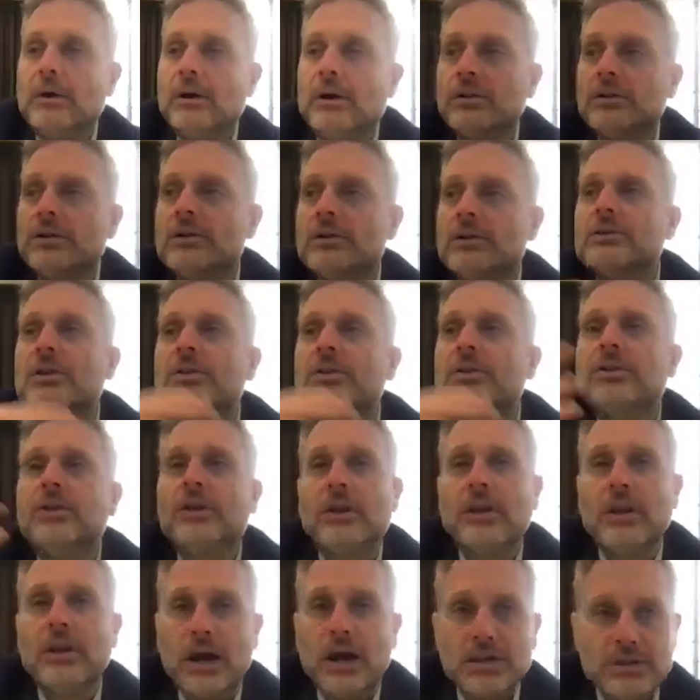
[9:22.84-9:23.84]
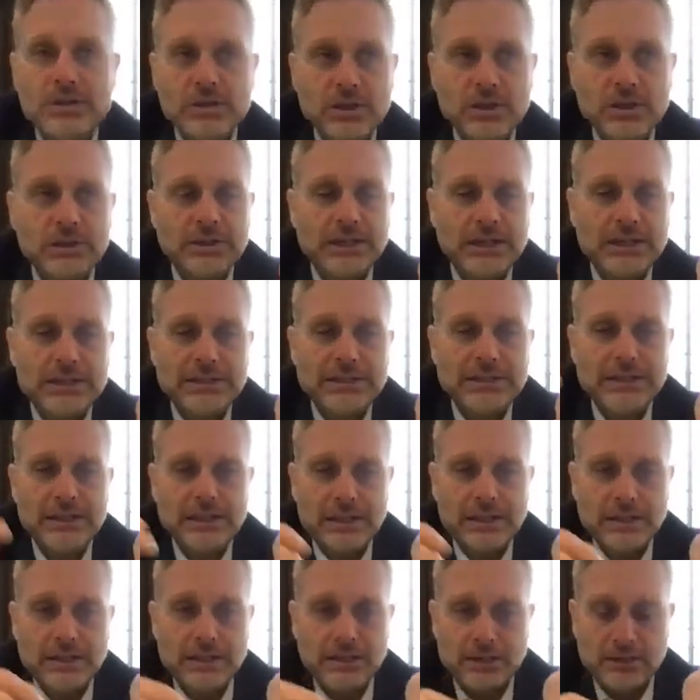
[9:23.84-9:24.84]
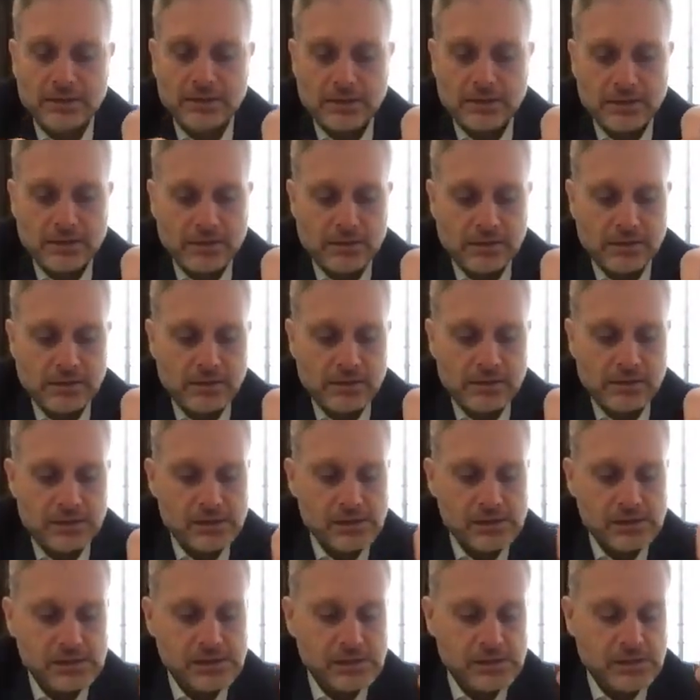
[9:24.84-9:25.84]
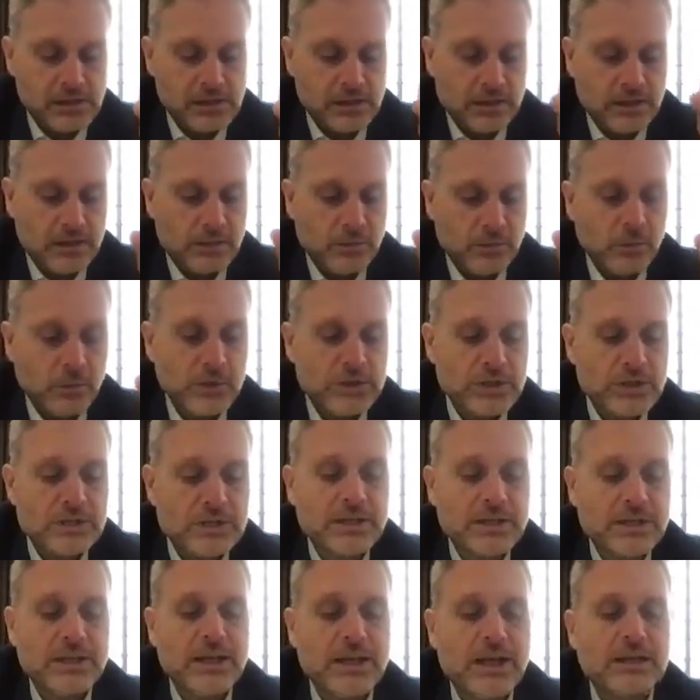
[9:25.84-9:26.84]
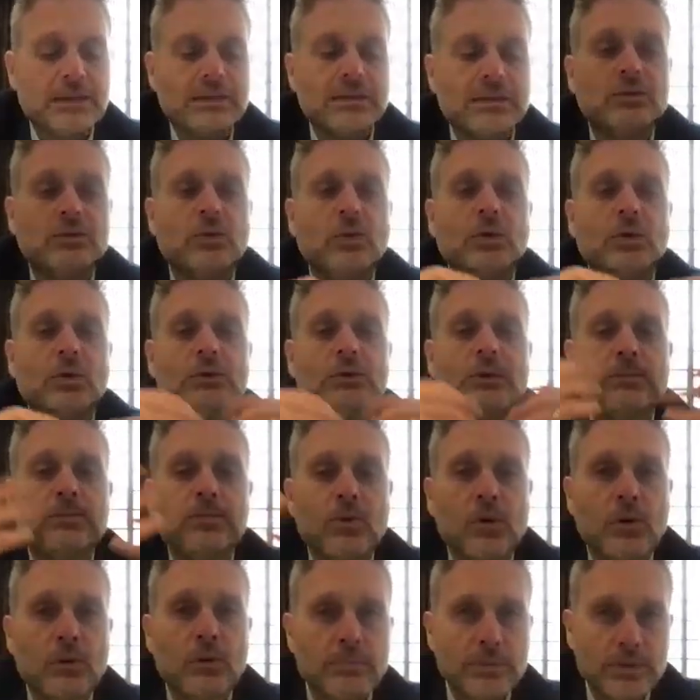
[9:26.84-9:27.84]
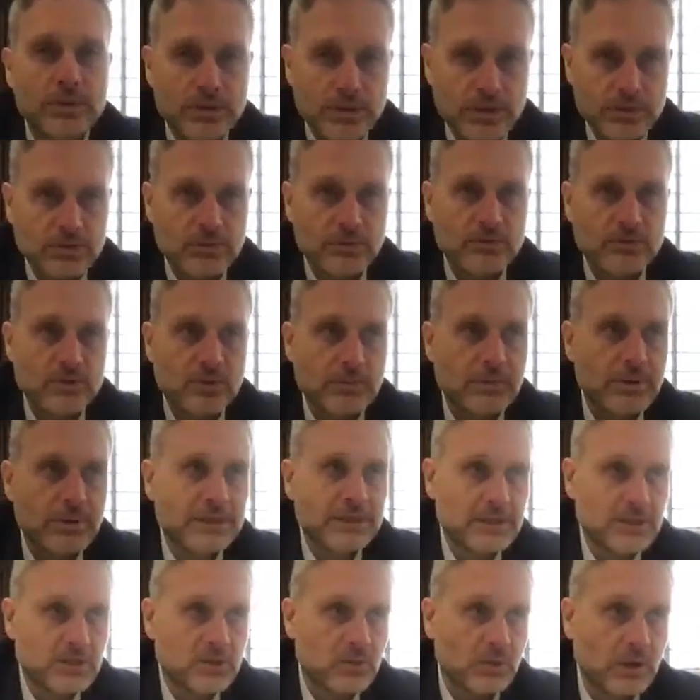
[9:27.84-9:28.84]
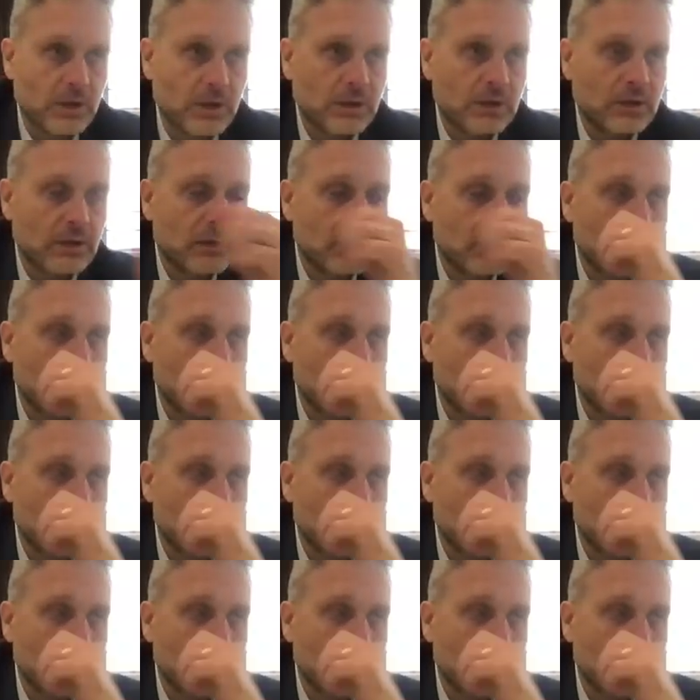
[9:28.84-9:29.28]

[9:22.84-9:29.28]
There's a theological idea here, which is connected to all the prohibitions of Shabbat as well.